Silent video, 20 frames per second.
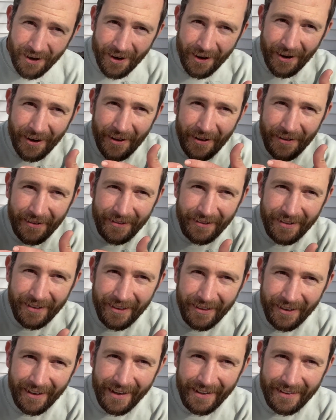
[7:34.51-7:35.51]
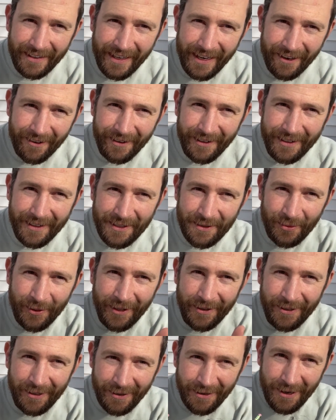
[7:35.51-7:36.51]
at the areas where
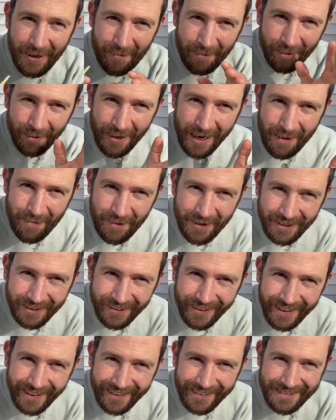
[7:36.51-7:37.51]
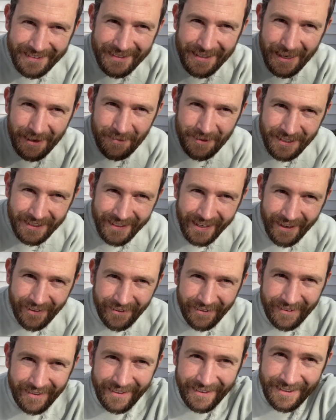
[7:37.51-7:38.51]
their property lines come
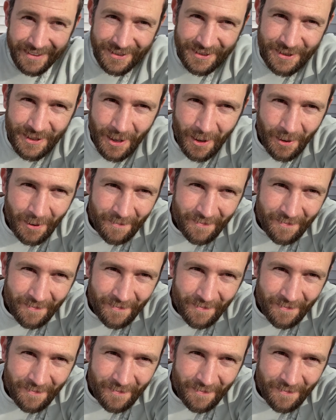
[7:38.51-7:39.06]
together. So,